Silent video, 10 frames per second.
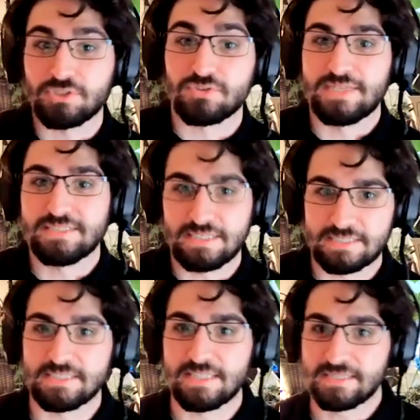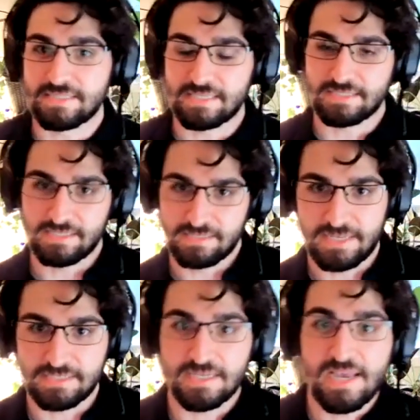which translates into this, this, this,
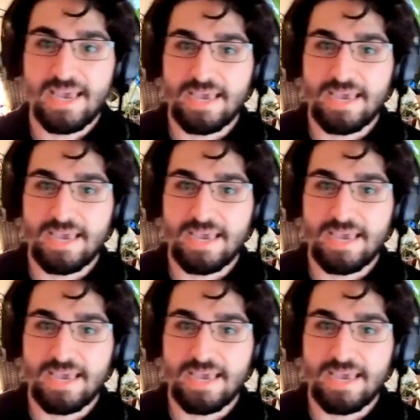this,